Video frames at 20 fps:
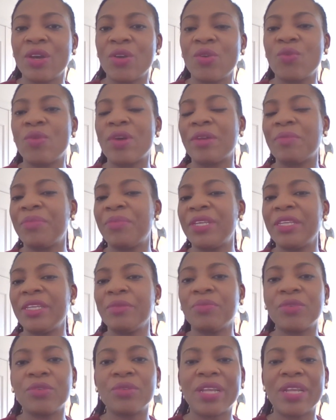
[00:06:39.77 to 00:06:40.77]
where
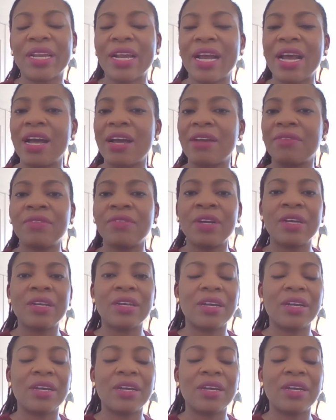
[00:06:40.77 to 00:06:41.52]
people that have